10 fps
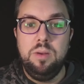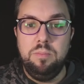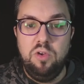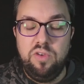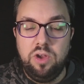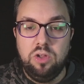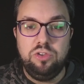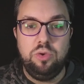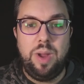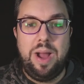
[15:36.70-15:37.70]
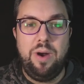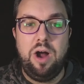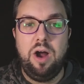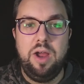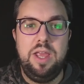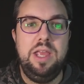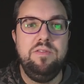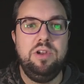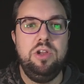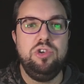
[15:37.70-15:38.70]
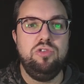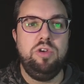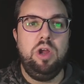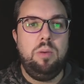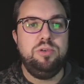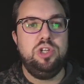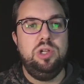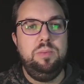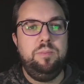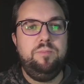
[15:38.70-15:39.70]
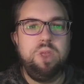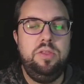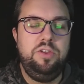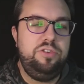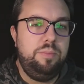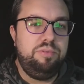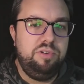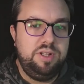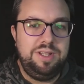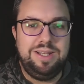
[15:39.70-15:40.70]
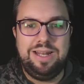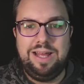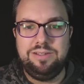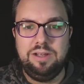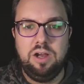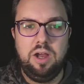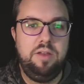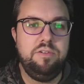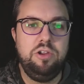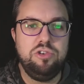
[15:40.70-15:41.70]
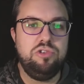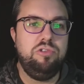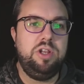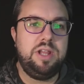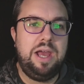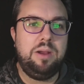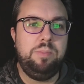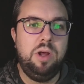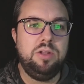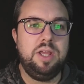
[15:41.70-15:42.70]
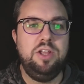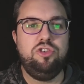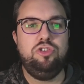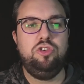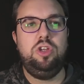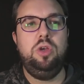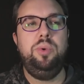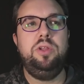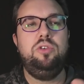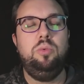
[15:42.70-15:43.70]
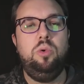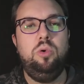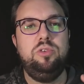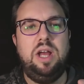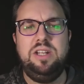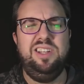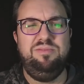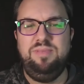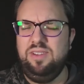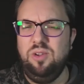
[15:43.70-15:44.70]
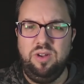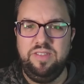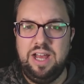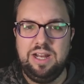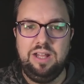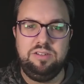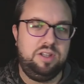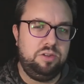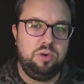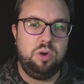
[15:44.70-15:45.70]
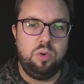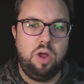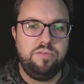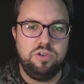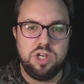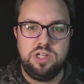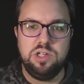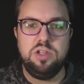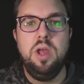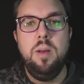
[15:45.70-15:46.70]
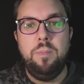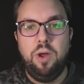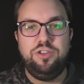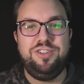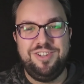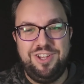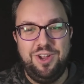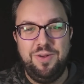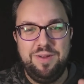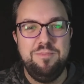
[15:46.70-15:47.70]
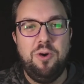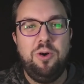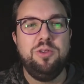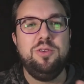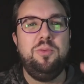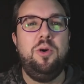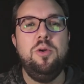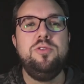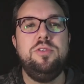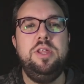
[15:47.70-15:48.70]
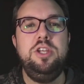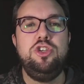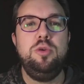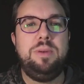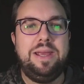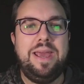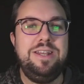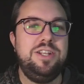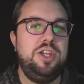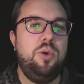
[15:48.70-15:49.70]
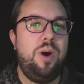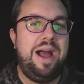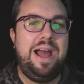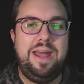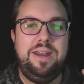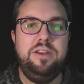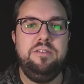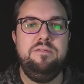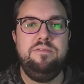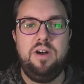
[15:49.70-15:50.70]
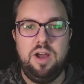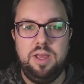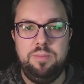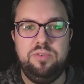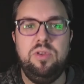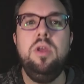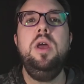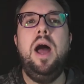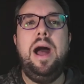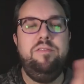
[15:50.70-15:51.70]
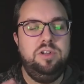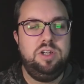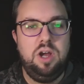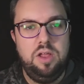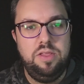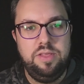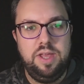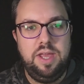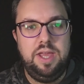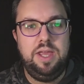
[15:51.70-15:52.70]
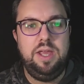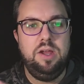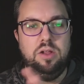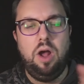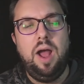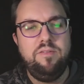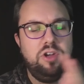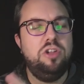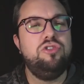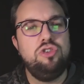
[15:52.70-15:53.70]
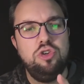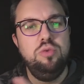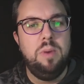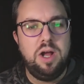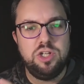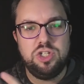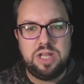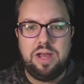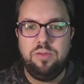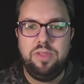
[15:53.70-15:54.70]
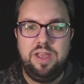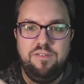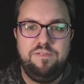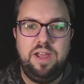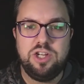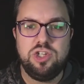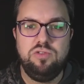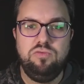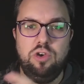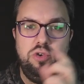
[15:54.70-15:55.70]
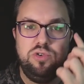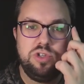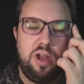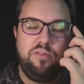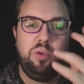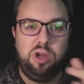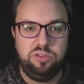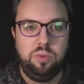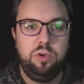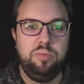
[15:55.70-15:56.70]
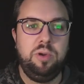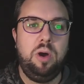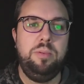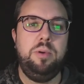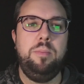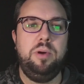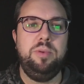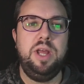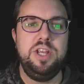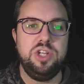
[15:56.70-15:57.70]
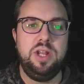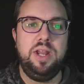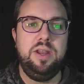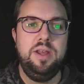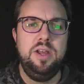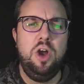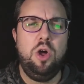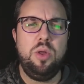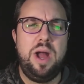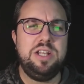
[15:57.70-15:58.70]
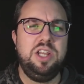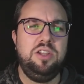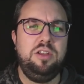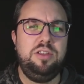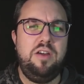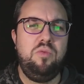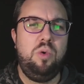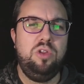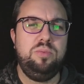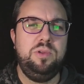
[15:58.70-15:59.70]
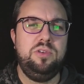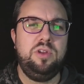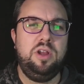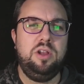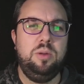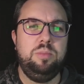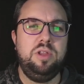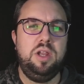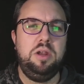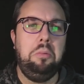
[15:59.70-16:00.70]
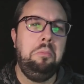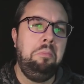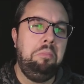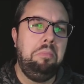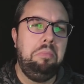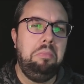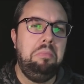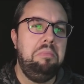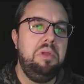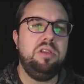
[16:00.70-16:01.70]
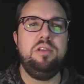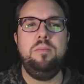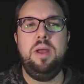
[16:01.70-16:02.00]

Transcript: Moving on to our high evolutionary option. This is a pretty classic high evolutionary deck, but it's skewing towards, actually it's not even that classic, it's got quite a few changes, but it's skewing more towards the duplicating your hand vibes. I haven't gone too much down the affliction route, otherwise I would have put Abomination in. Although actually it does have Wasp and Cyclops in. So